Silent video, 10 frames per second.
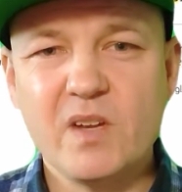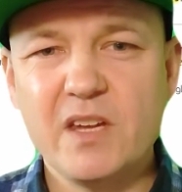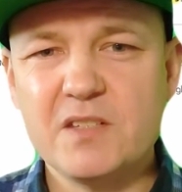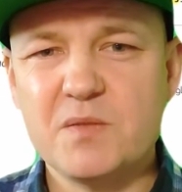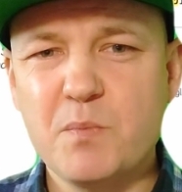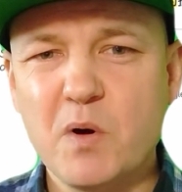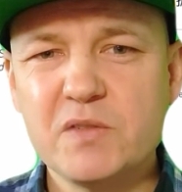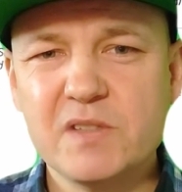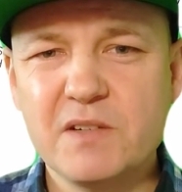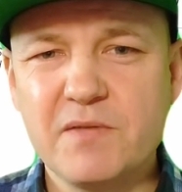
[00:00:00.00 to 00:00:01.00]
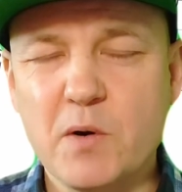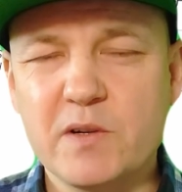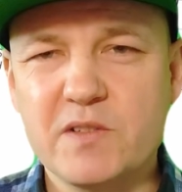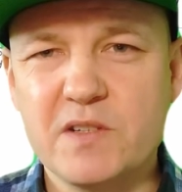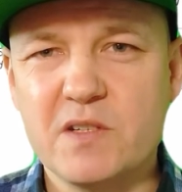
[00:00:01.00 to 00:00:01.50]
it's mostly
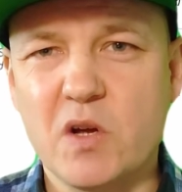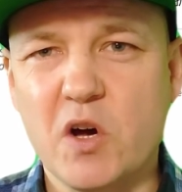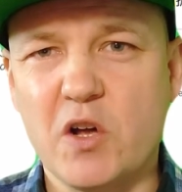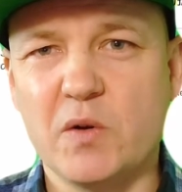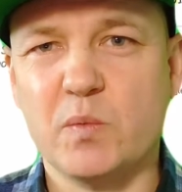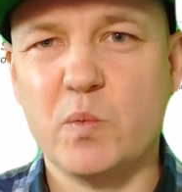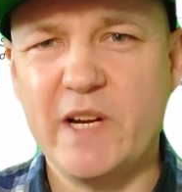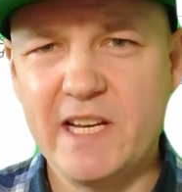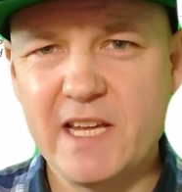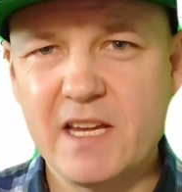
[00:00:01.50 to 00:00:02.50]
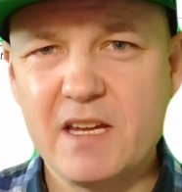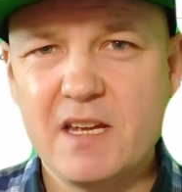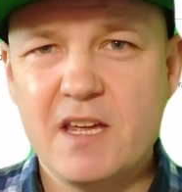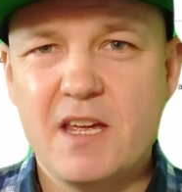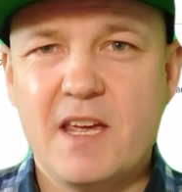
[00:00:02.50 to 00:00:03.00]
focuses on reading
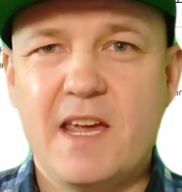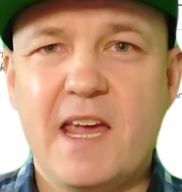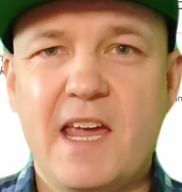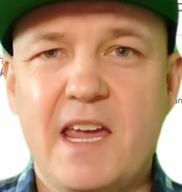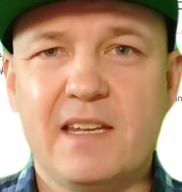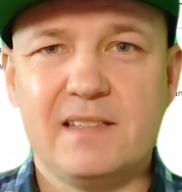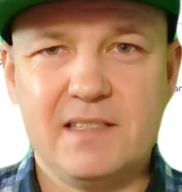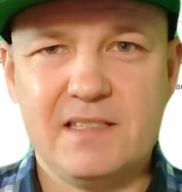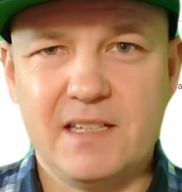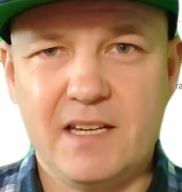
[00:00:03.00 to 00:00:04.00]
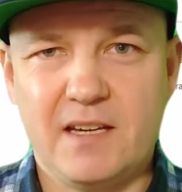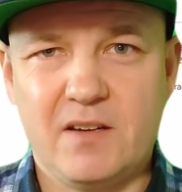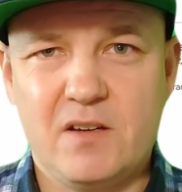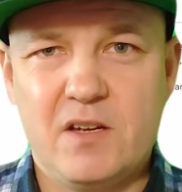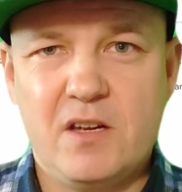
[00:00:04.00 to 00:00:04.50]
and listening.
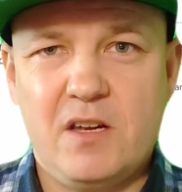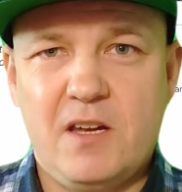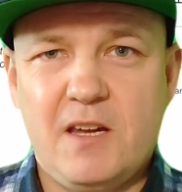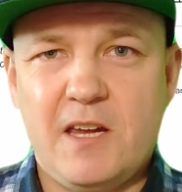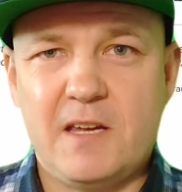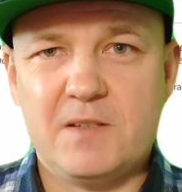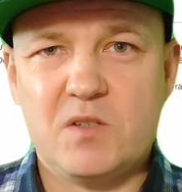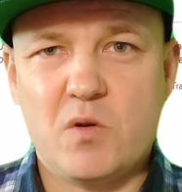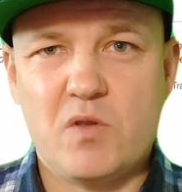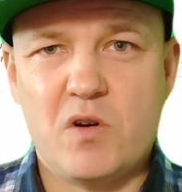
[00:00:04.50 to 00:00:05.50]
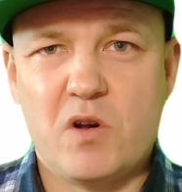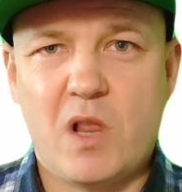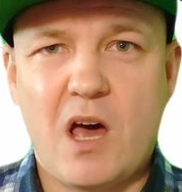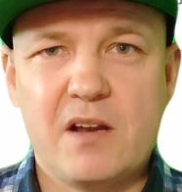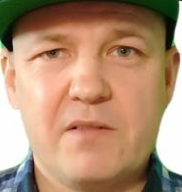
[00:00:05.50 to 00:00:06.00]
And so there are a
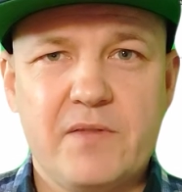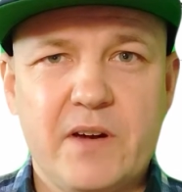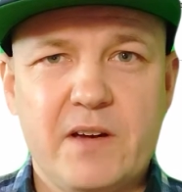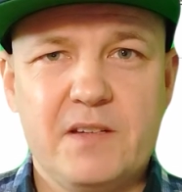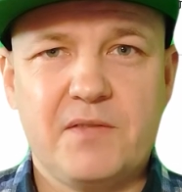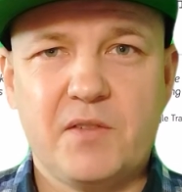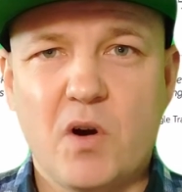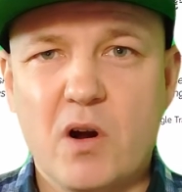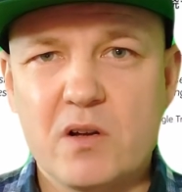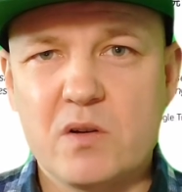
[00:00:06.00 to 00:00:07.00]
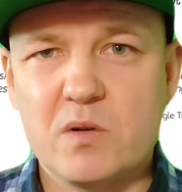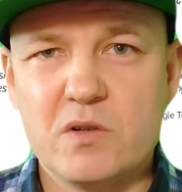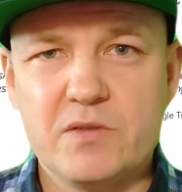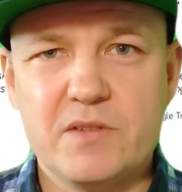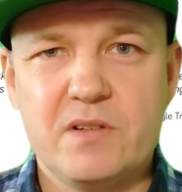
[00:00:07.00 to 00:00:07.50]
lot of uh, different
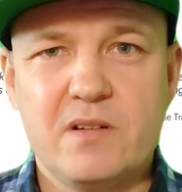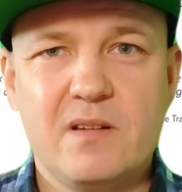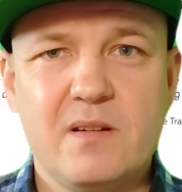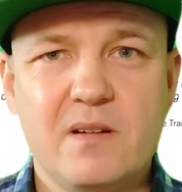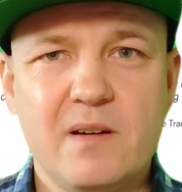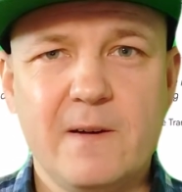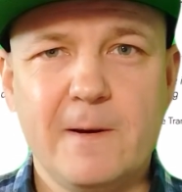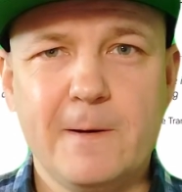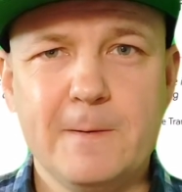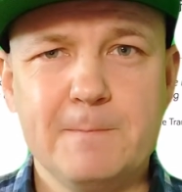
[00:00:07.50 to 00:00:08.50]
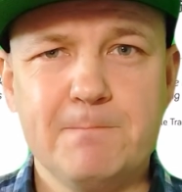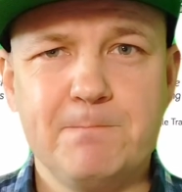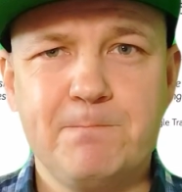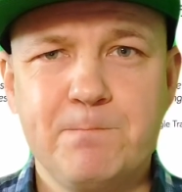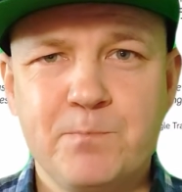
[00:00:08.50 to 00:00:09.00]
articles. Um,
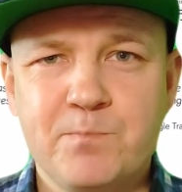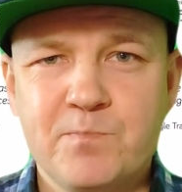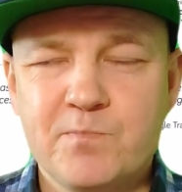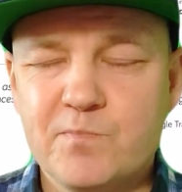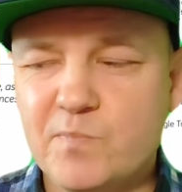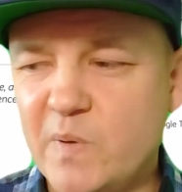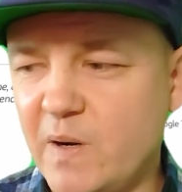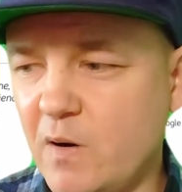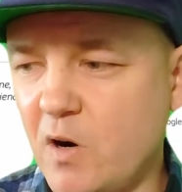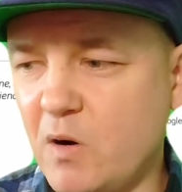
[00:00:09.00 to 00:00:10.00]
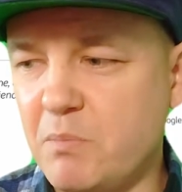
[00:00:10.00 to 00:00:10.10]
there are